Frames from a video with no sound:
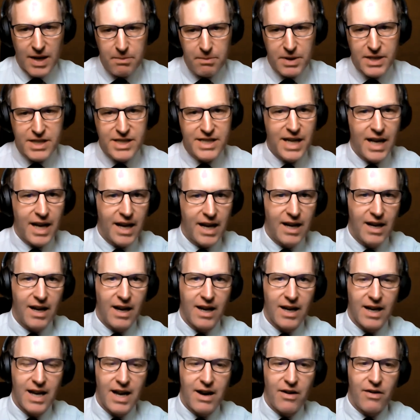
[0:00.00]
in
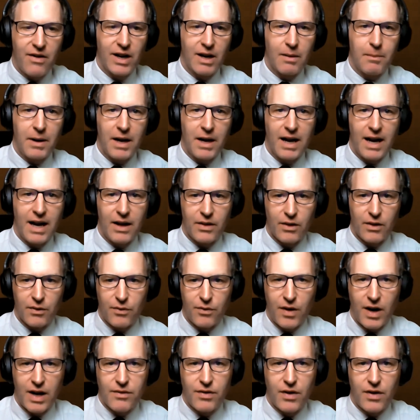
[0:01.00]
particular, hearing about how the
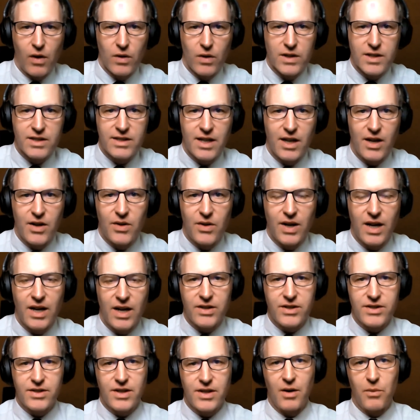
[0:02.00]
five holes go
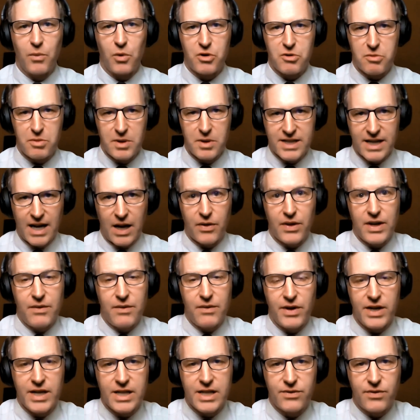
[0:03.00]
at uh, Waterbury South,
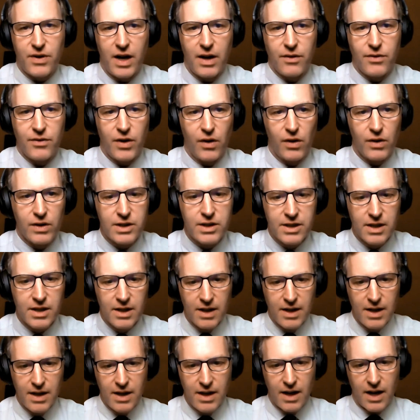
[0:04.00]
if it is five
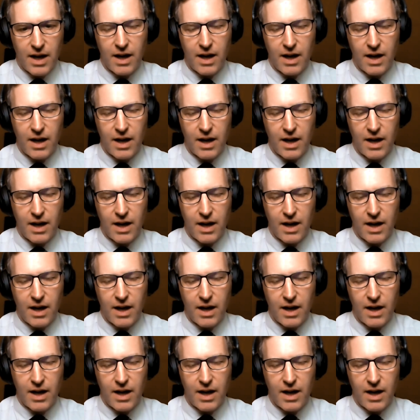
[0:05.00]
holes.